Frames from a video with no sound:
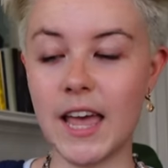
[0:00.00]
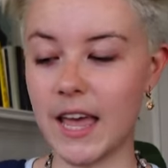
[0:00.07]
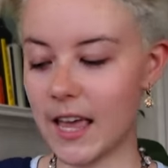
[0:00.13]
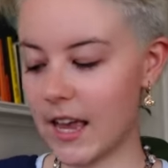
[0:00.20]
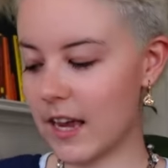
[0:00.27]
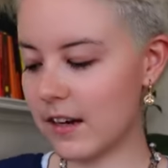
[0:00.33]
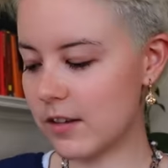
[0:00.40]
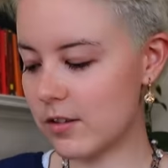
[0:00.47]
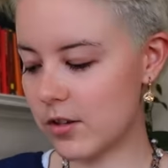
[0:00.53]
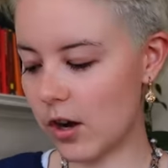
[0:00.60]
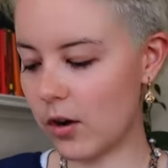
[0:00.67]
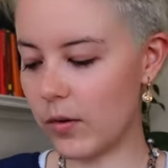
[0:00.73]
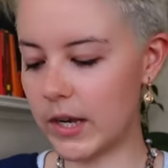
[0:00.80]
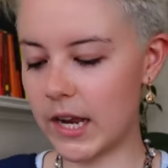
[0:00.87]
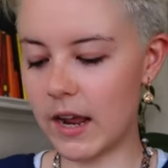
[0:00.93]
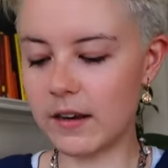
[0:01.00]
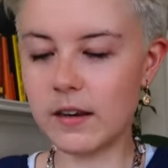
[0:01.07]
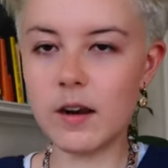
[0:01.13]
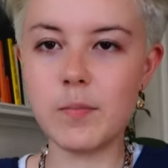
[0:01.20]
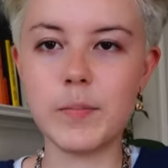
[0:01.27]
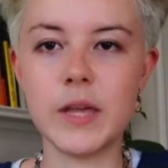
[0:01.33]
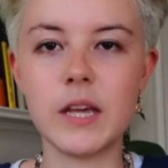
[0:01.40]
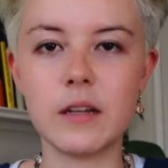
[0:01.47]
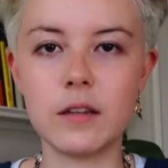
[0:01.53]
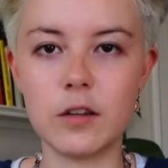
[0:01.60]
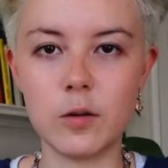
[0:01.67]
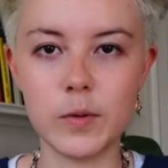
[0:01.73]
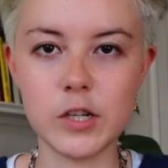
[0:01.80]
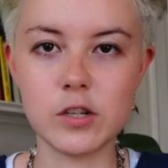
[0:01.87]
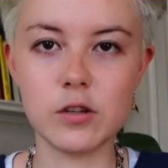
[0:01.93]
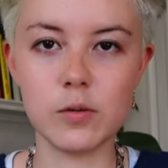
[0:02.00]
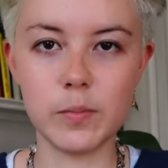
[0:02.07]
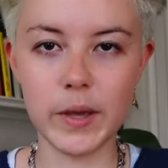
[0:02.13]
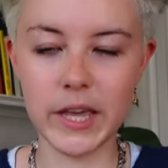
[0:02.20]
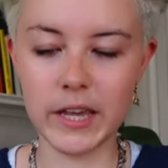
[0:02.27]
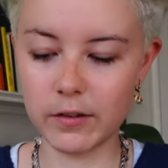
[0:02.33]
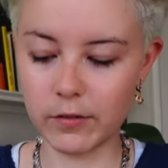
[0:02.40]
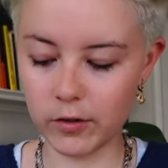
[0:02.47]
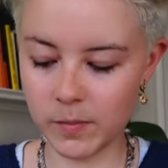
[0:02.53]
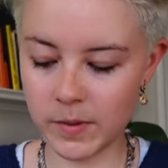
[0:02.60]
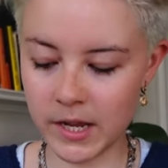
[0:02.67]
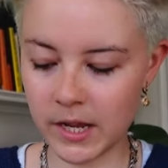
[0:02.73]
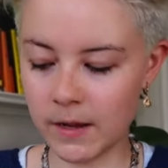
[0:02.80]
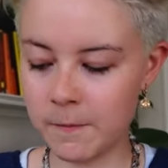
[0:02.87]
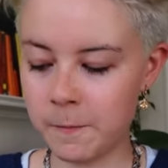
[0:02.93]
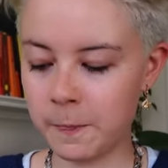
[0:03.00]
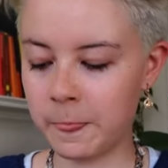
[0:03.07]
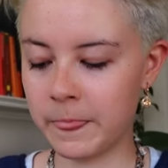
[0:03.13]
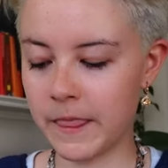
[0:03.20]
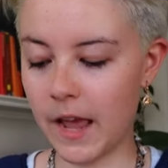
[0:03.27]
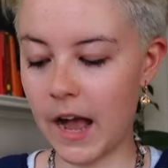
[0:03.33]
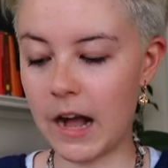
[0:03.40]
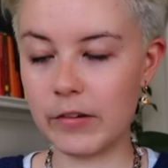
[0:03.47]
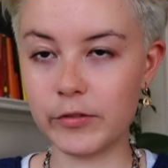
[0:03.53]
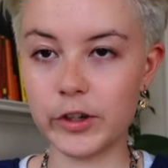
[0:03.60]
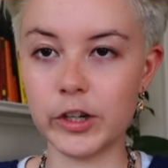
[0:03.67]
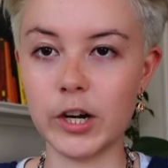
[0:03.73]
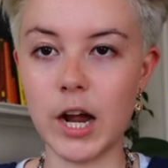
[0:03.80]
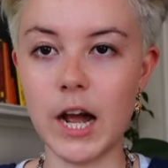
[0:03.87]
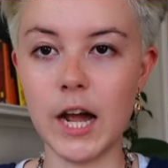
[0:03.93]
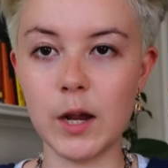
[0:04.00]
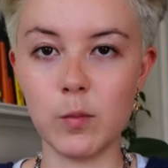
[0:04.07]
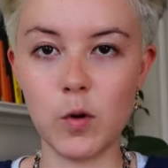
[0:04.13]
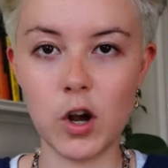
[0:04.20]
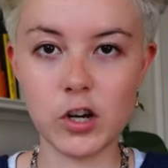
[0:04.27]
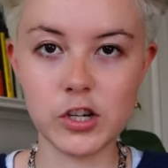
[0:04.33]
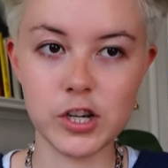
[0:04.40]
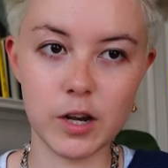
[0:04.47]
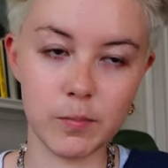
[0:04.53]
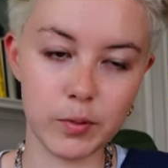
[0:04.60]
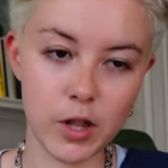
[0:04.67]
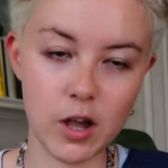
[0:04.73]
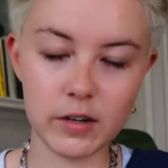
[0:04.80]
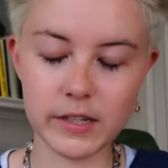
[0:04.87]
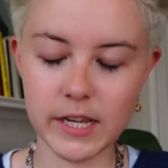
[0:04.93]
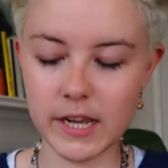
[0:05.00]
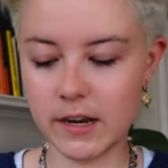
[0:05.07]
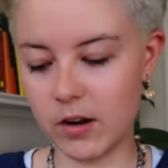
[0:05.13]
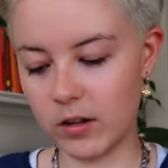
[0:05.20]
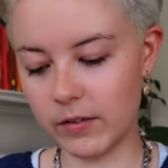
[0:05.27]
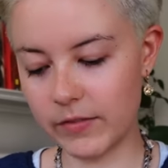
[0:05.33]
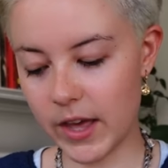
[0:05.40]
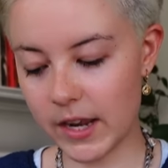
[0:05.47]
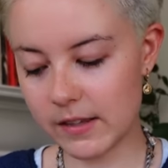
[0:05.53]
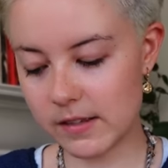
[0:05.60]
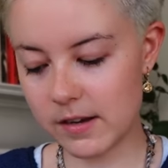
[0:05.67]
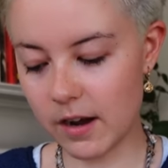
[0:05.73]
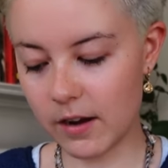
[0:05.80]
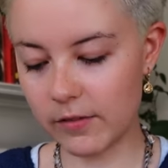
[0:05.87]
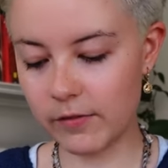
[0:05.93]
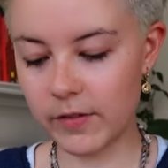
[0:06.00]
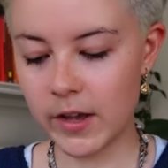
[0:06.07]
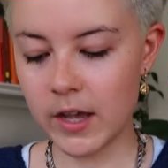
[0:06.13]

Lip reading: and so it ended up being a little bit too big for me after I washed and blocked it and all of that stuff.